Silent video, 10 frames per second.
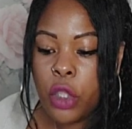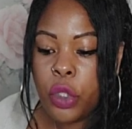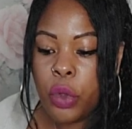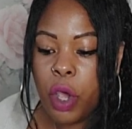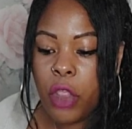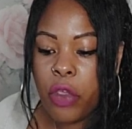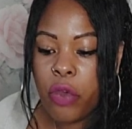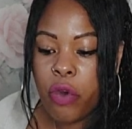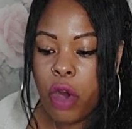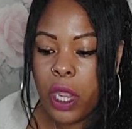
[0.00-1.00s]
You are the
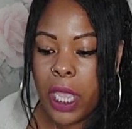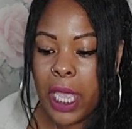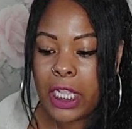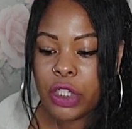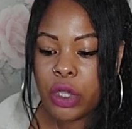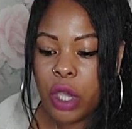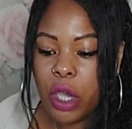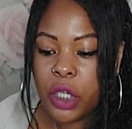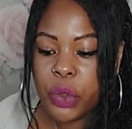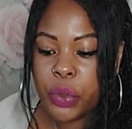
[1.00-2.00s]
rock, and your
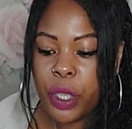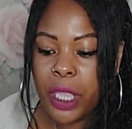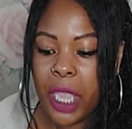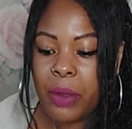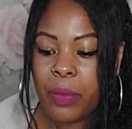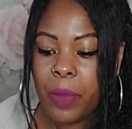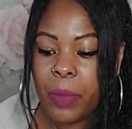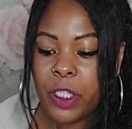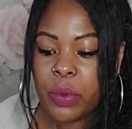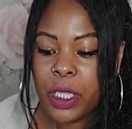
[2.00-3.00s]
hard work and
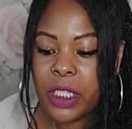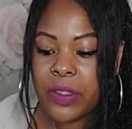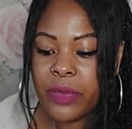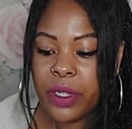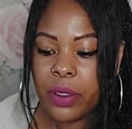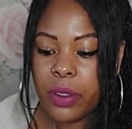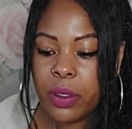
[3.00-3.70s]
persuasive